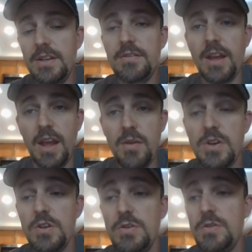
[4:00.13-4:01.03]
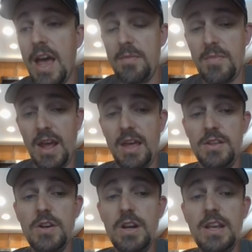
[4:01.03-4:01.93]
Okay, when you do that math,
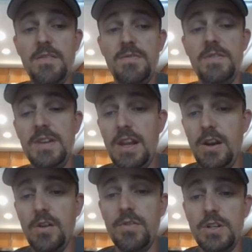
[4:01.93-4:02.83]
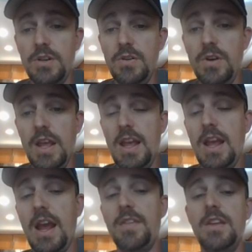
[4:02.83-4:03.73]
you're going to get 15/2,
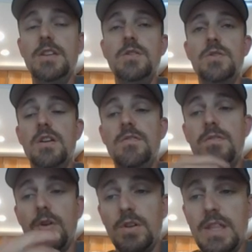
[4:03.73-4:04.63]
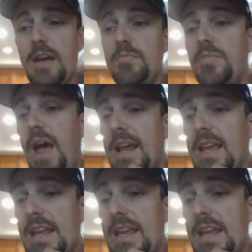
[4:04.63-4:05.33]
and then you convert that back